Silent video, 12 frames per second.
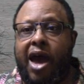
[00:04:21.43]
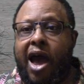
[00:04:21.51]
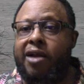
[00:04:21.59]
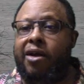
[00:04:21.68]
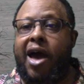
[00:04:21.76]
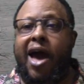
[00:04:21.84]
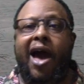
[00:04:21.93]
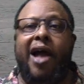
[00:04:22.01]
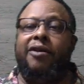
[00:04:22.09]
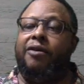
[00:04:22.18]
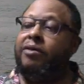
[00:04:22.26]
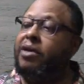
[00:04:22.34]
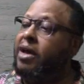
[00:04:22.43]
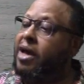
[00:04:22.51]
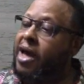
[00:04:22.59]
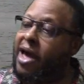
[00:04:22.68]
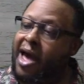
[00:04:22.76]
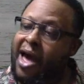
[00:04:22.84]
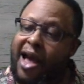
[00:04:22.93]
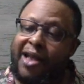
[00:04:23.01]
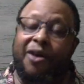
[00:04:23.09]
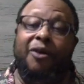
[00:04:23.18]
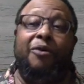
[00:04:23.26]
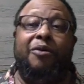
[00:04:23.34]
I don't, I don't, I
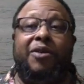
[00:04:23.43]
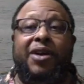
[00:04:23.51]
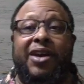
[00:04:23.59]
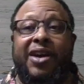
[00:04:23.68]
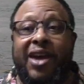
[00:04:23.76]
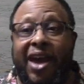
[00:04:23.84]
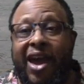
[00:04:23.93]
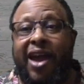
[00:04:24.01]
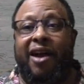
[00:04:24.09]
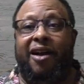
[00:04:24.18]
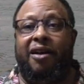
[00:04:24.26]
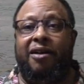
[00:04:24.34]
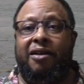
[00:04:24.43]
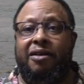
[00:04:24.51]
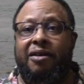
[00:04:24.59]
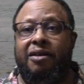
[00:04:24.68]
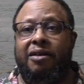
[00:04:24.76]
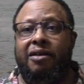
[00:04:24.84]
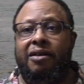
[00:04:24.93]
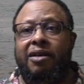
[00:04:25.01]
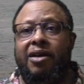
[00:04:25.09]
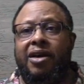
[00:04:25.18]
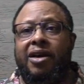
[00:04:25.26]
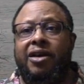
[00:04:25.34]
don't care.
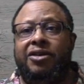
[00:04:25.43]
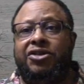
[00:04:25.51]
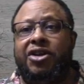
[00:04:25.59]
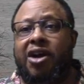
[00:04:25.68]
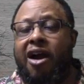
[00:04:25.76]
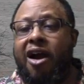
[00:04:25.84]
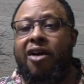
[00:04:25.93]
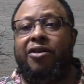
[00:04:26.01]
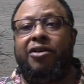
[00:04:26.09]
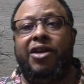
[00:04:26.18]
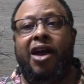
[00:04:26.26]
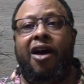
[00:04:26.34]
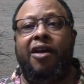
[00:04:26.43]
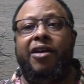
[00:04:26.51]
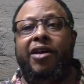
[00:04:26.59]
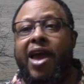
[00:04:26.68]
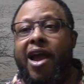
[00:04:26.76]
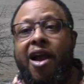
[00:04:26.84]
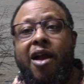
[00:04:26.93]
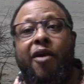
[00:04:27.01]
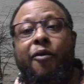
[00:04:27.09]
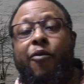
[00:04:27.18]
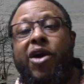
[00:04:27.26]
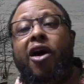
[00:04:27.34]
Chicago, y'all, eh,
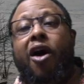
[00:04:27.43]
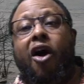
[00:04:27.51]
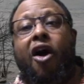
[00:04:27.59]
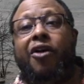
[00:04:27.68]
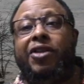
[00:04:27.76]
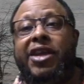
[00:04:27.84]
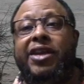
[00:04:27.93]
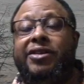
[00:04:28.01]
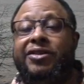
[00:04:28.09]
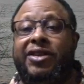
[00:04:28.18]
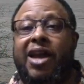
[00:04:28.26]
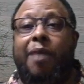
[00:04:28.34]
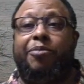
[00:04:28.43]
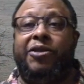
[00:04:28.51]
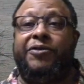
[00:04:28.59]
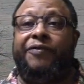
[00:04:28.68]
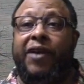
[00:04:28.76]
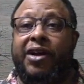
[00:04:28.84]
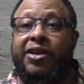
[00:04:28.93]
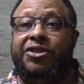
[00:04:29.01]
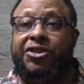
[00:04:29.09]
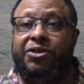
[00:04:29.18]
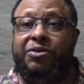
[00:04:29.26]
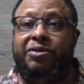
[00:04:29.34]
we all need to stop this fucking
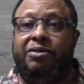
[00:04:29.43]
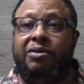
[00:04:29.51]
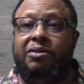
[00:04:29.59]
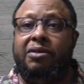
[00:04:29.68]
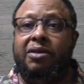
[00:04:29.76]
shooting.